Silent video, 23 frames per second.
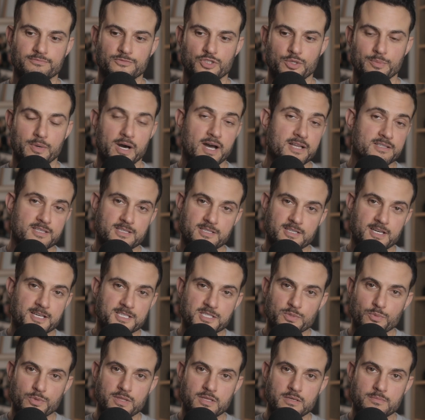You might discuss
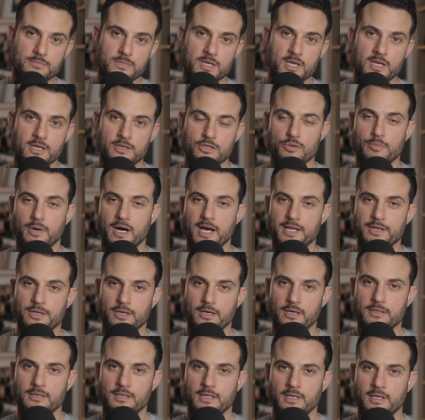it with them, you might
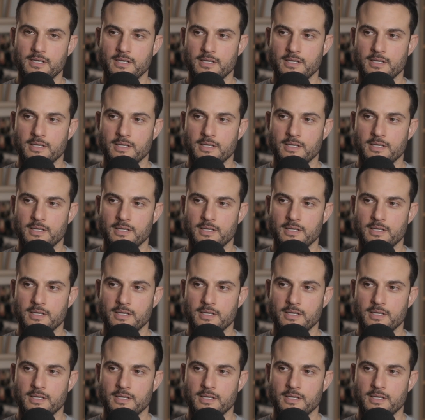not.